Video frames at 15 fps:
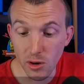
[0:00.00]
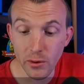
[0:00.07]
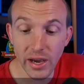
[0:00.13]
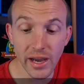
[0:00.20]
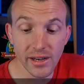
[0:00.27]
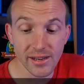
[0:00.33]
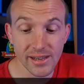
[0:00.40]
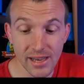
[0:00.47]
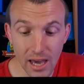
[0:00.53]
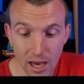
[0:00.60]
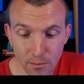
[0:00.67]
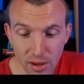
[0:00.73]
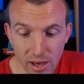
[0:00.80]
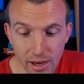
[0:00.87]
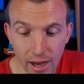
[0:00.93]
08
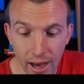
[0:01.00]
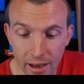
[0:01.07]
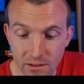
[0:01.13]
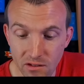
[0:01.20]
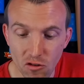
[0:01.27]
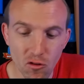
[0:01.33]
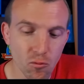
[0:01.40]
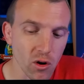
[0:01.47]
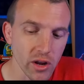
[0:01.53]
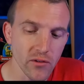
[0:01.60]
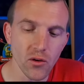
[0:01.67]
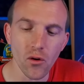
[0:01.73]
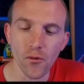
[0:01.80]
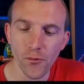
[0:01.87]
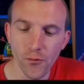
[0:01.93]
Gaming asks, What is
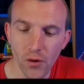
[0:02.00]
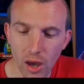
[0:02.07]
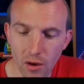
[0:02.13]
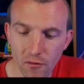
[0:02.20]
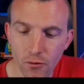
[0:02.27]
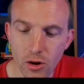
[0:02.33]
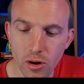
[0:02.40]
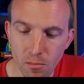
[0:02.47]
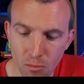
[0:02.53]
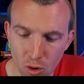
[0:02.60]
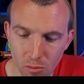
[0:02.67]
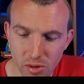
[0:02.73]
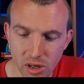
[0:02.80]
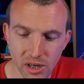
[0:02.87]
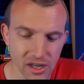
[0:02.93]
your favorite
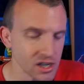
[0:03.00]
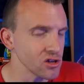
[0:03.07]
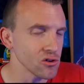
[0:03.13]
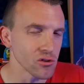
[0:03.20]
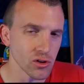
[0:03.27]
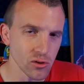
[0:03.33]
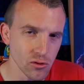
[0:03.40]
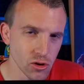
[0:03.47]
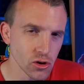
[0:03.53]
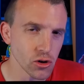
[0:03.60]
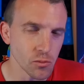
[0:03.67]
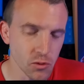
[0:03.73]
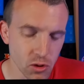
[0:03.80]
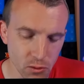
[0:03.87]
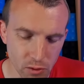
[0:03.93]
moment in your
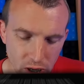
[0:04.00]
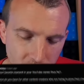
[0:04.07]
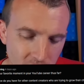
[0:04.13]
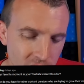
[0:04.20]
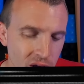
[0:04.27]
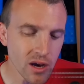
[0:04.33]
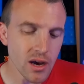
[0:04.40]
YouTube career?